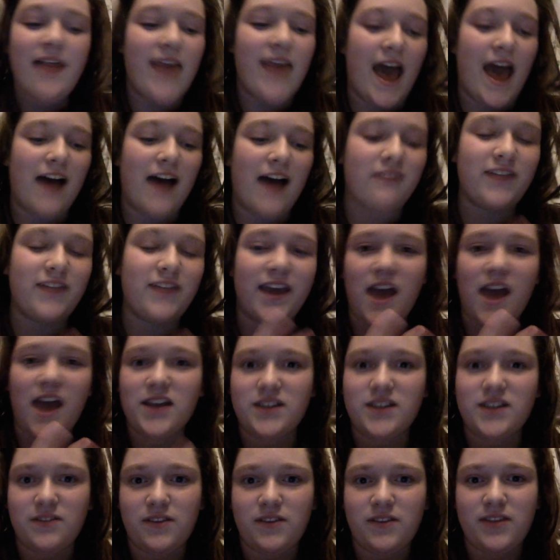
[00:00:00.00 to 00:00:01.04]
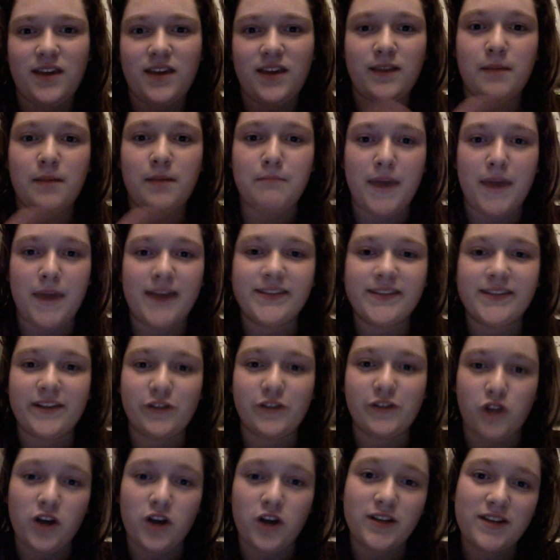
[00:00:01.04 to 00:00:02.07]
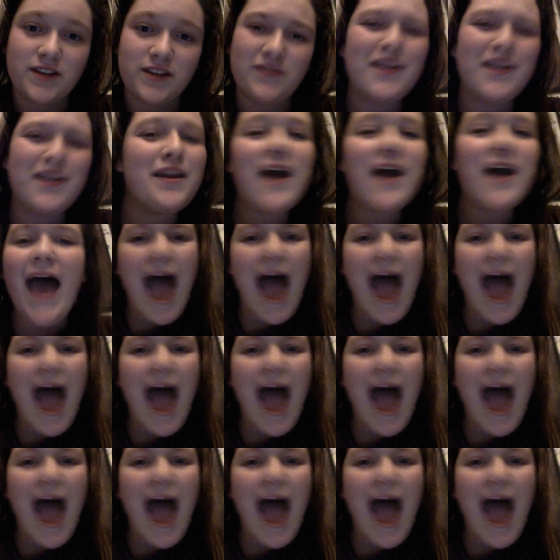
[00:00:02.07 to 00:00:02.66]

that have, like, a different thing that makes it look different.